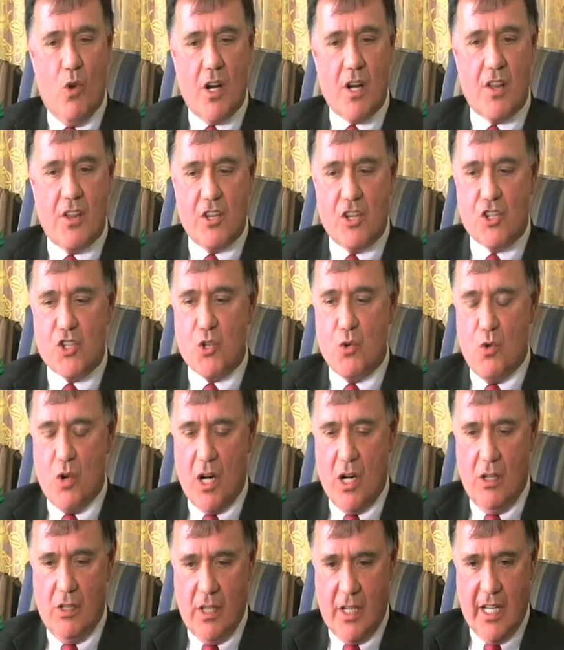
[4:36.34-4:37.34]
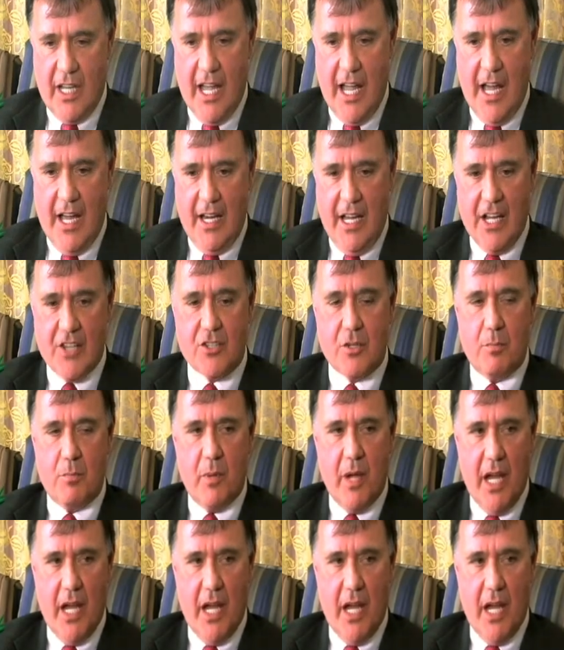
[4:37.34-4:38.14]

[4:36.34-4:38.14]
One of the things you want to look at as a